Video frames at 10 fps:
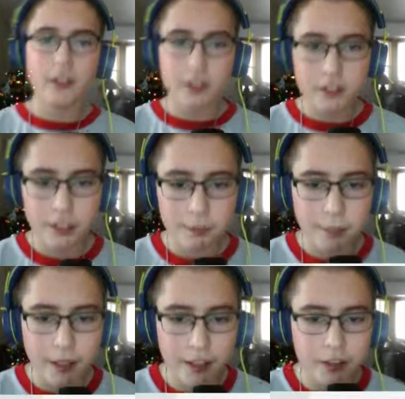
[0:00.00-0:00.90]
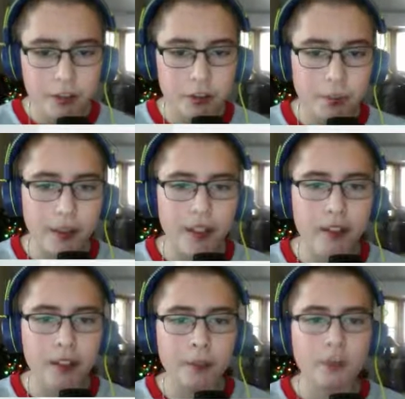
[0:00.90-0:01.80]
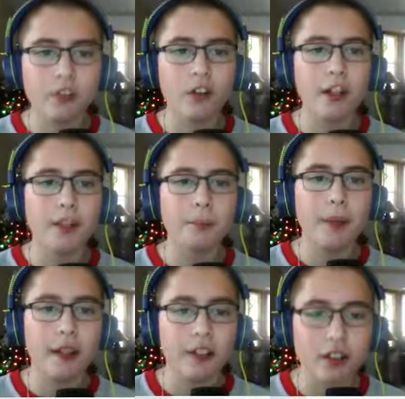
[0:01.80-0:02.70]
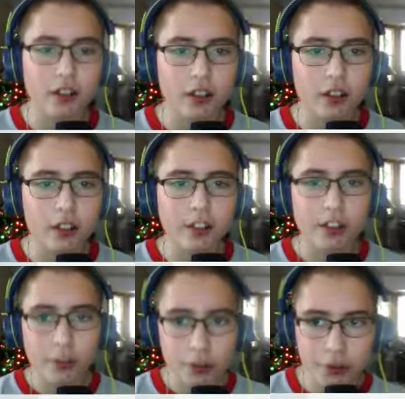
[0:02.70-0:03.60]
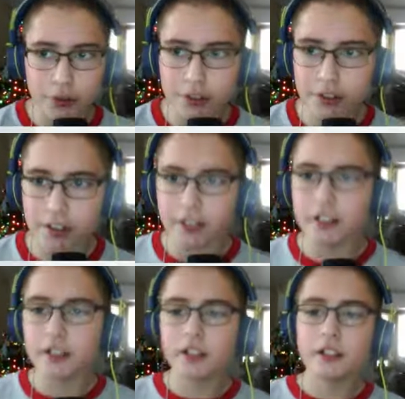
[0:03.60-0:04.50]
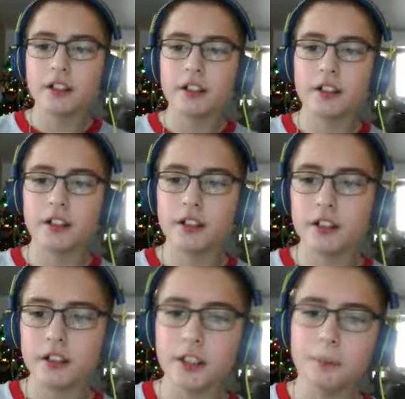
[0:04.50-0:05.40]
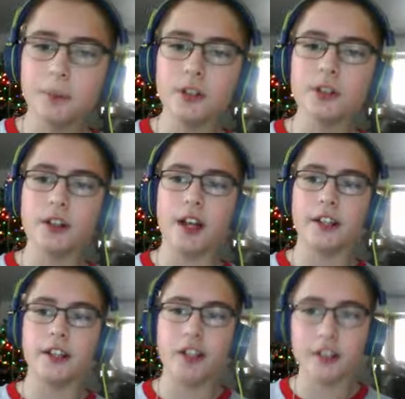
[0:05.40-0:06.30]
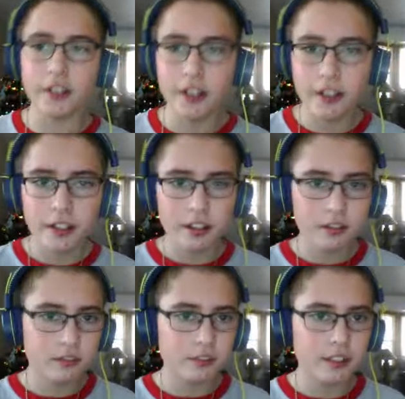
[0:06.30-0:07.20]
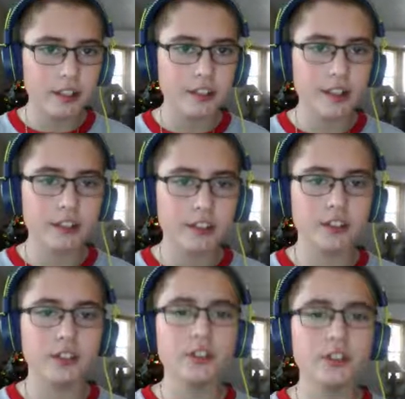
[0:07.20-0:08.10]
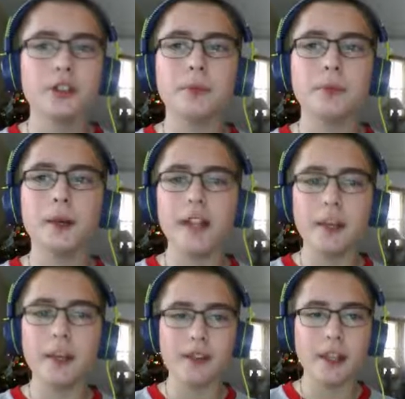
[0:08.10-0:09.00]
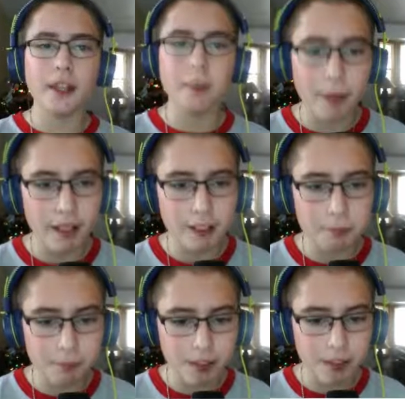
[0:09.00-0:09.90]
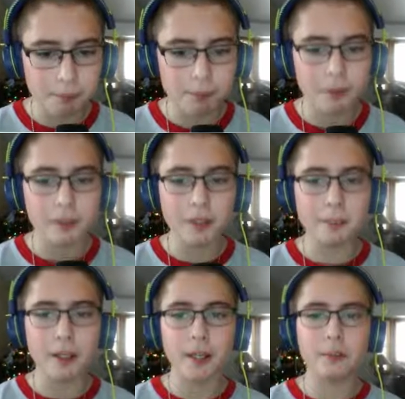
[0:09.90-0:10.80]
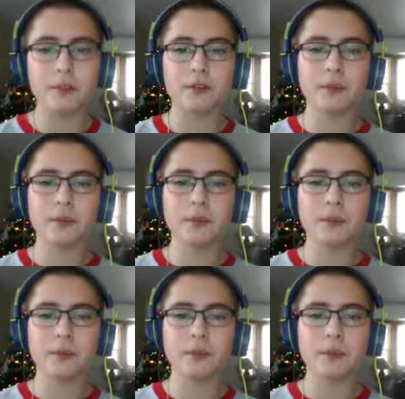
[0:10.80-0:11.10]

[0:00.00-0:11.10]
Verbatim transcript: she banned me before I could ban her. She she would see the the builder icon right next to my name and then ban me, permanently ban me from